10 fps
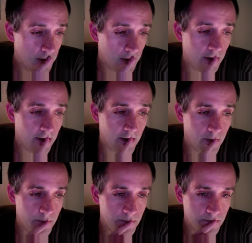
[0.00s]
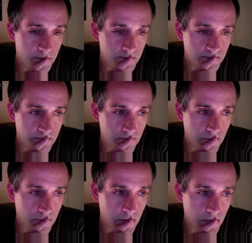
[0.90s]
Um,
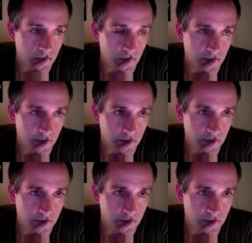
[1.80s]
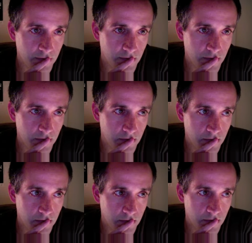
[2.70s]
doing a bit of, uh,
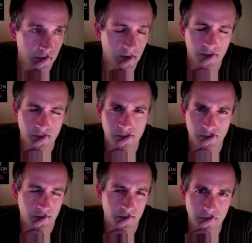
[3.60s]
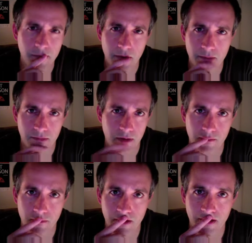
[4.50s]
yeah, so I'm, I'm,
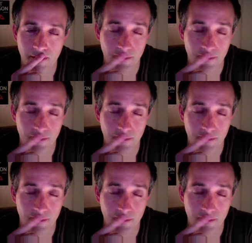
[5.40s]
I'm really, I'm,